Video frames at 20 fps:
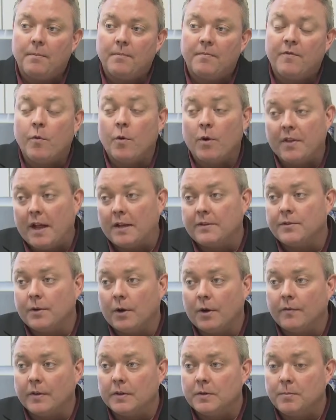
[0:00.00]
for that
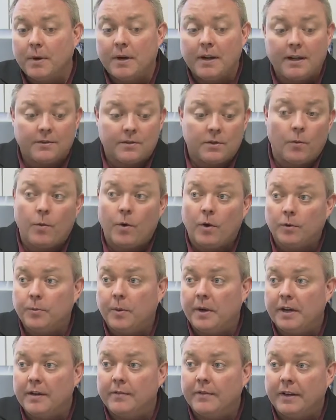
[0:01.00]
service. But it's the world
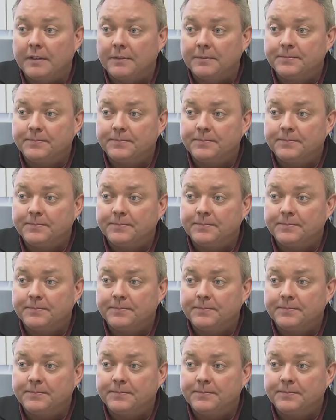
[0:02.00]
we live in.